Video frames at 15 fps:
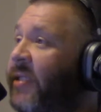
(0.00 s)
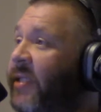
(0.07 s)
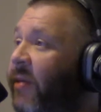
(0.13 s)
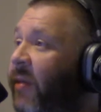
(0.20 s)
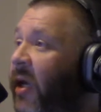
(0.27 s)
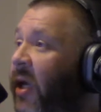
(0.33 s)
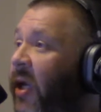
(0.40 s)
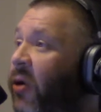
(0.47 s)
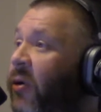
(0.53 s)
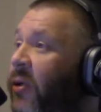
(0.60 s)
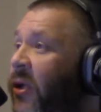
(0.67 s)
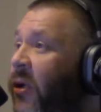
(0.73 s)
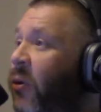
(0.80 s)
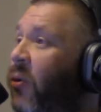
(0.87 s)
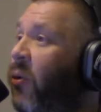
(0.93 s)
to me. You're
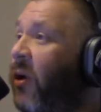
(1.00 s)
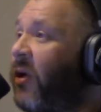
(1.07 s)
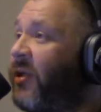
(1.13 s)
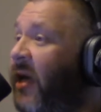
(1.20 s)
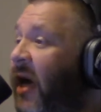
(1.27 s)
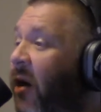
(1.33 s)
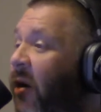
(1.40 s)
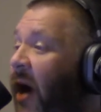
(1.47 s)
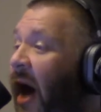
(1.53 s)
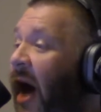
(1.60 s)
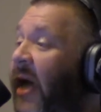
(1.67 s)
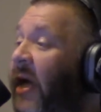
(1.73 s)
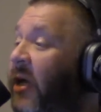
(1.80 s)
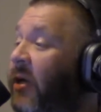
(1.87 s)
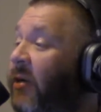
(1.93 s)
two doors down.
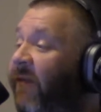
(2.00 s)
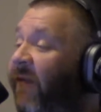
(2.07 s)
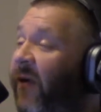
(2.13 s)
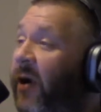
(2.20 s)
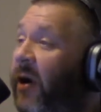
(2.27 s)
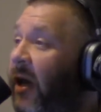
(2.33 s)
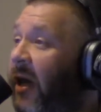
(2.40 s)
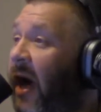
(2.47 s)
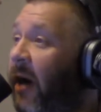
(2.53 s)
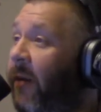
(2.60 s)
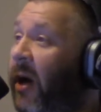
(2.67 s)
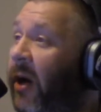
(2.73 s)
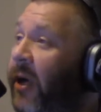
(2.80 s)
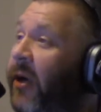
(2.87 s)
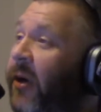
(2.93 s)
I can fucking lie
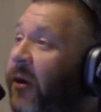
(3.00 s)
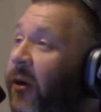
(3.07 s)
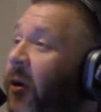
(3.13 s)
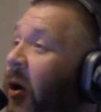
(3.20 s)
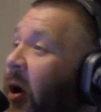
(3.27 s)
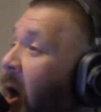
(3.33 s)
about you.